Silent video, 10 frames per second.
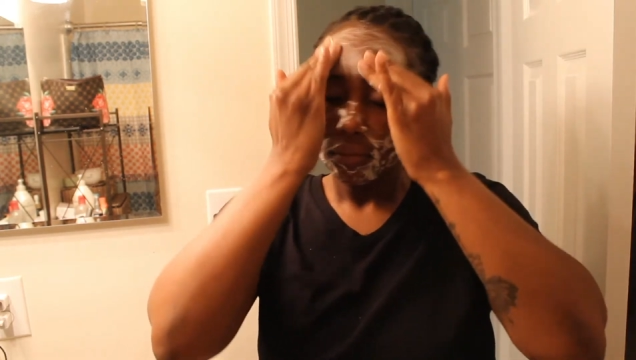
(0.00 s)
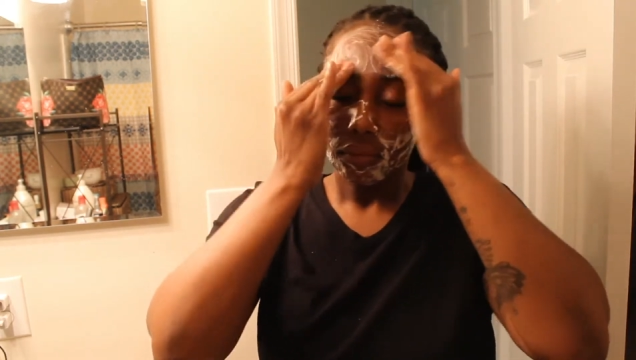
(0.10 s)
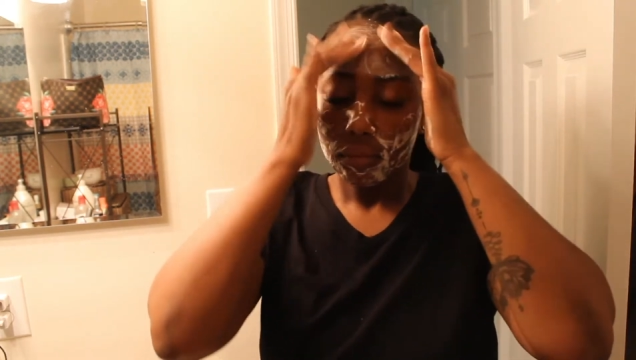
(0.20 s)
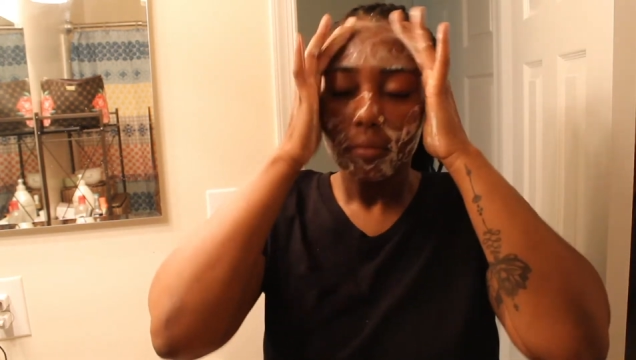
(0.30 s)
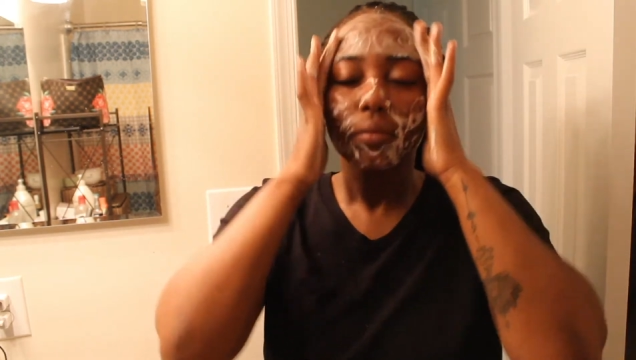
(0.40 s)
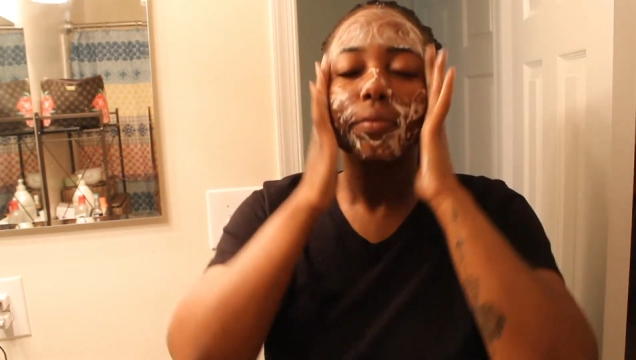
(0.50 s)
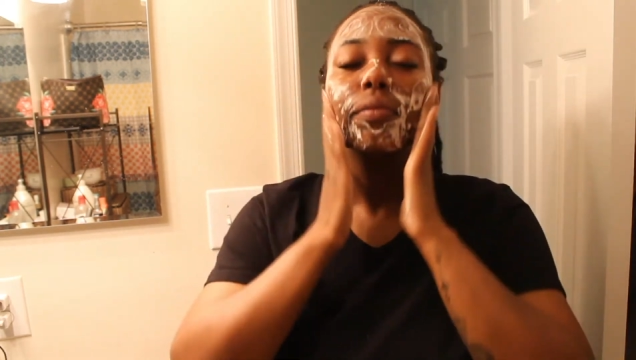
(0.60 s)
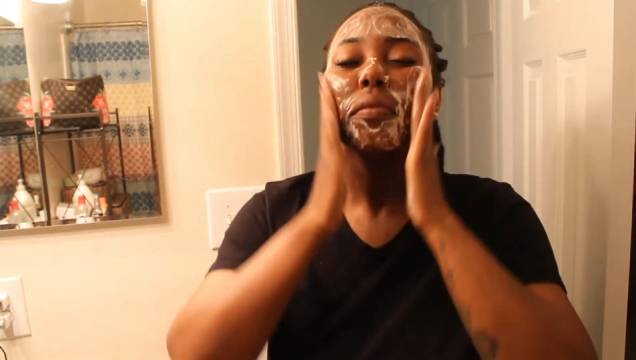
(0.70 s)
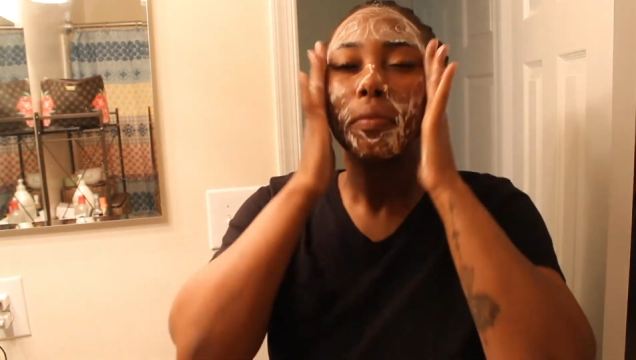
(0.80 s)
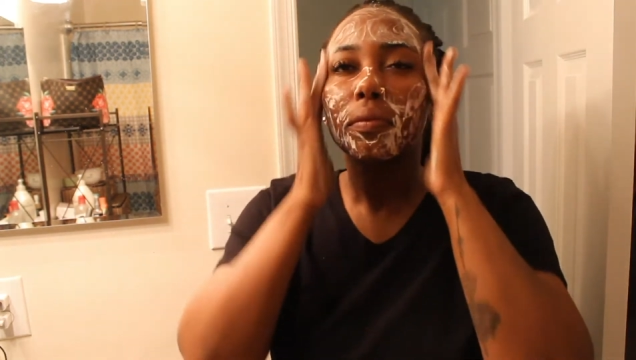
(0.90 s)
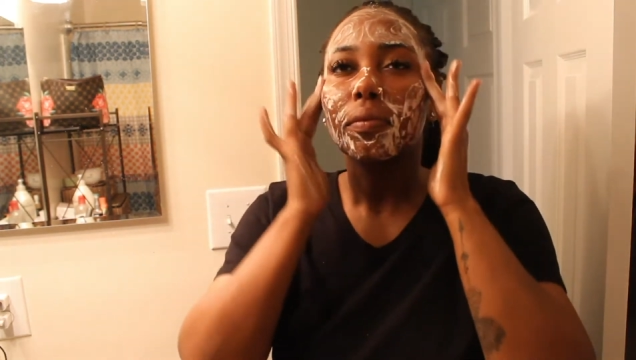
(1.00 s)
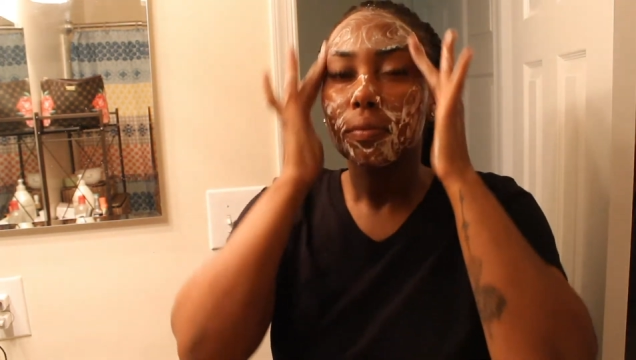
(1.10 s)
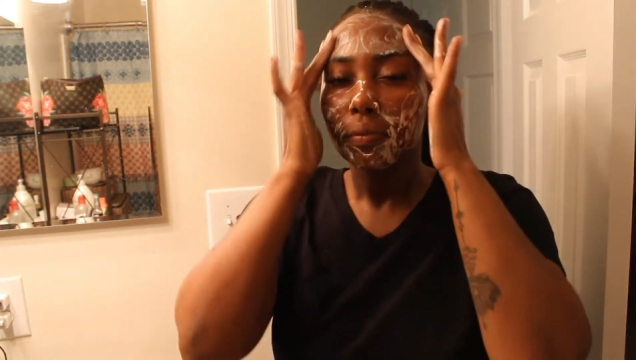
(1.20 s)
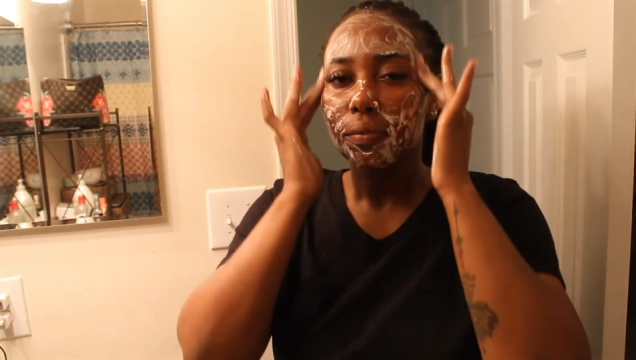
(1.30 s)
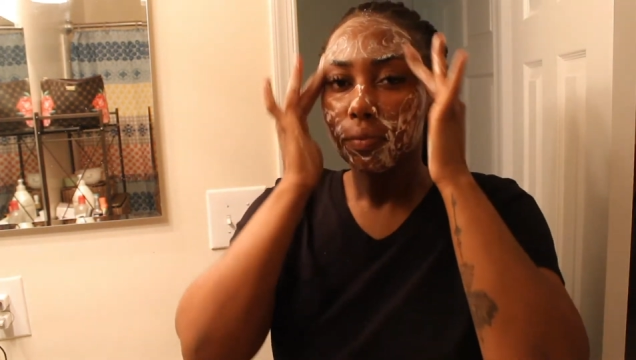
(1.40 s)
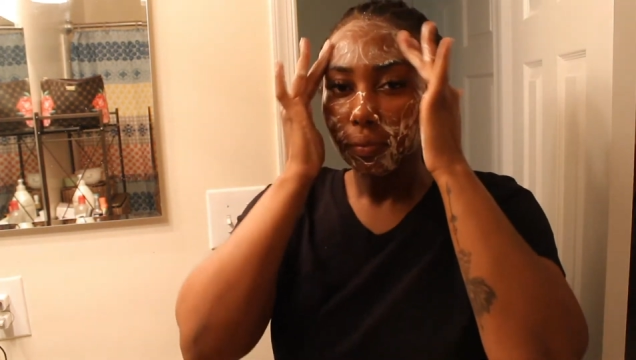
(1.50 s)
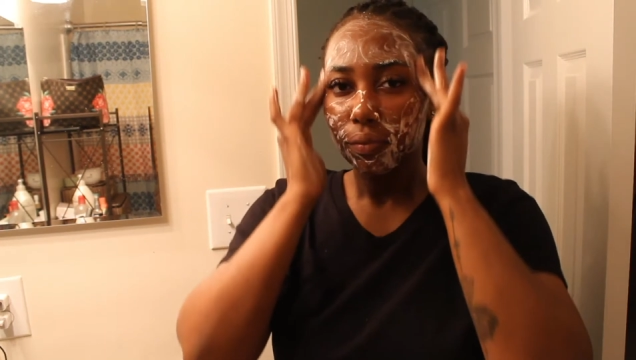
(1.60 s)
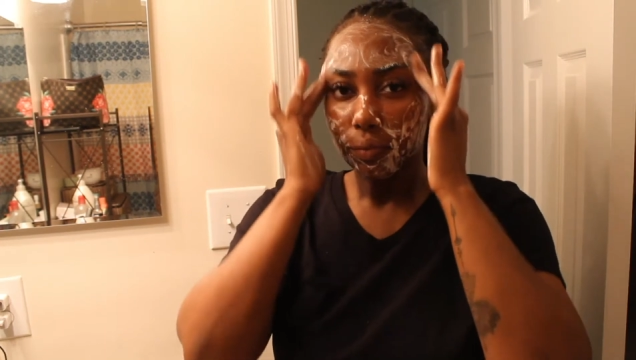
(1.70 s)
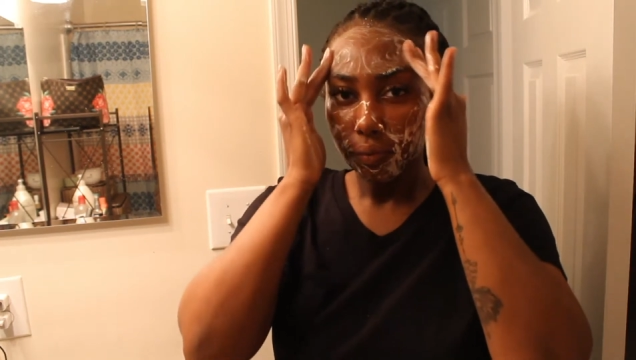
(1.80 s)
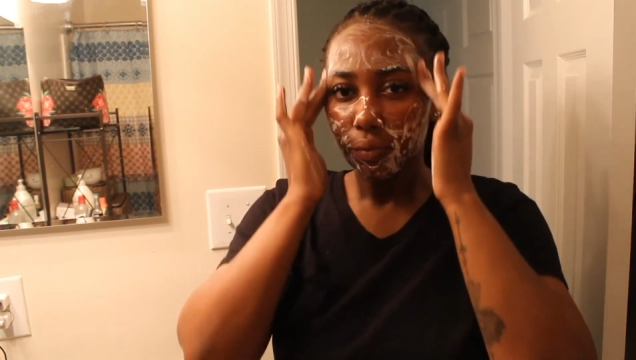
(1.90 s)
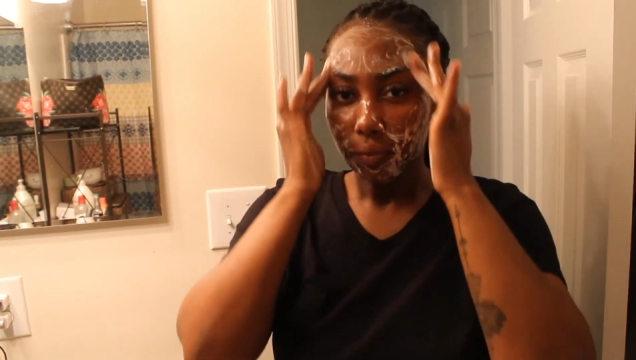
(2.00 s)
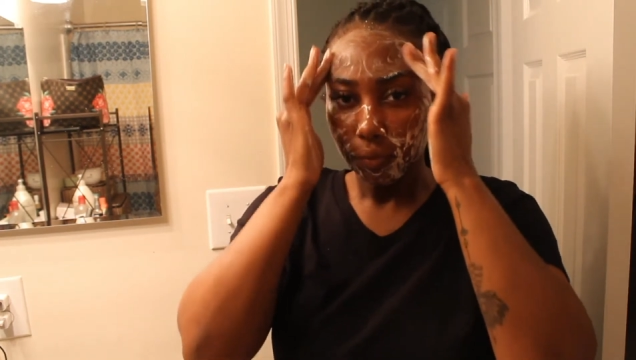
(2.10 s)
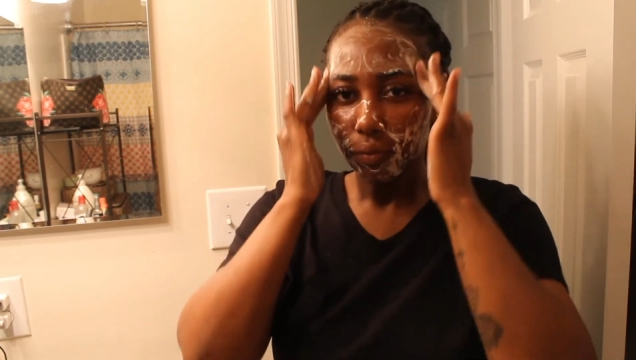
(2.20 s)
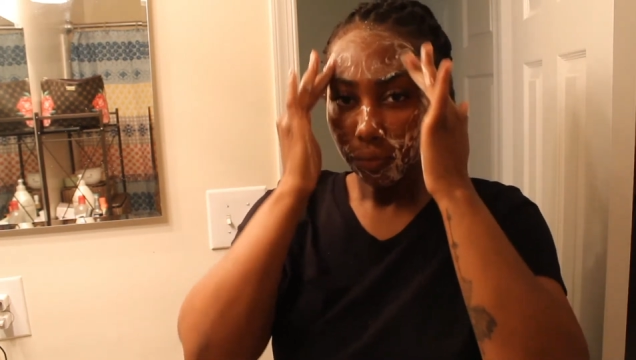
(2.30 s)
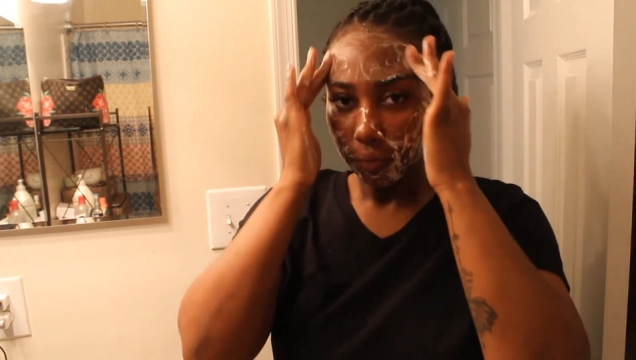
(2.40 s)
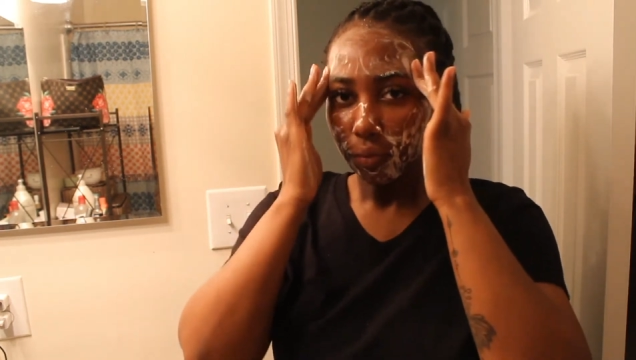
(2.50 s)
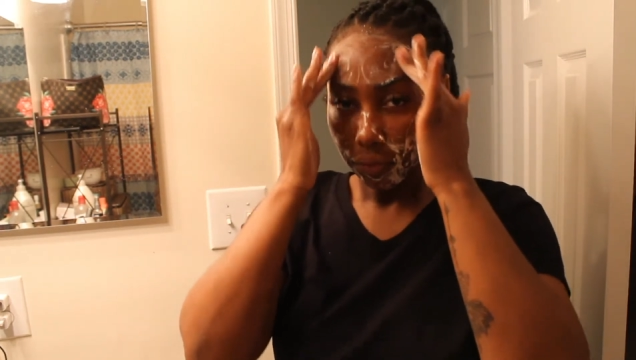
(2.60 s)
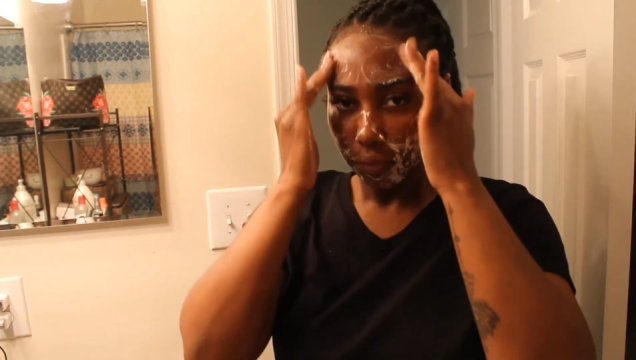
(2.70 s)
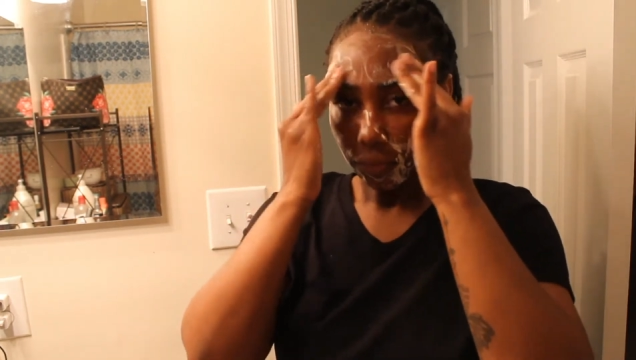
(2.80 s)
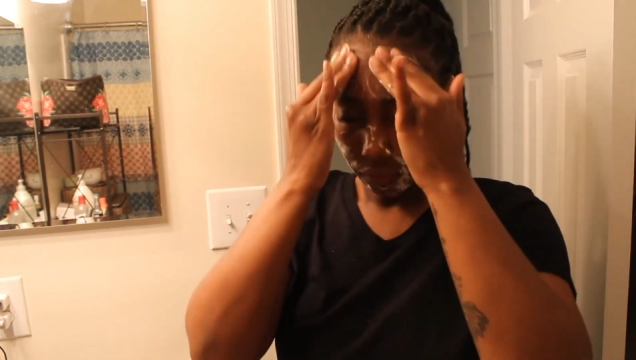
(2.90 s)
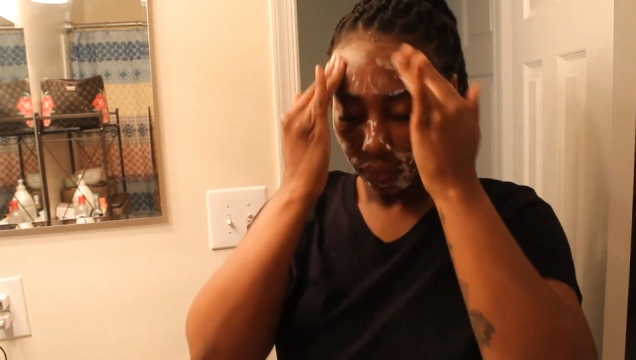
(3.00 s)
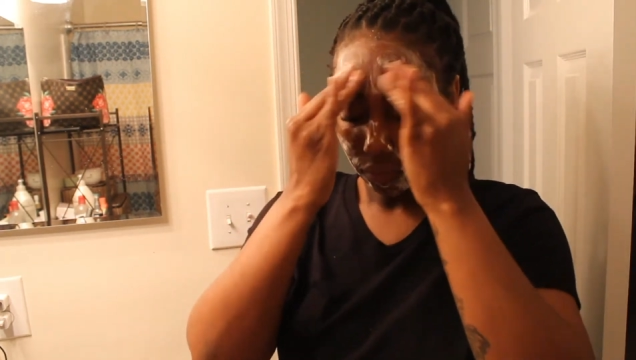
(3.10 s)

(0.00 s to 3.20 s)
has improved my skin. So I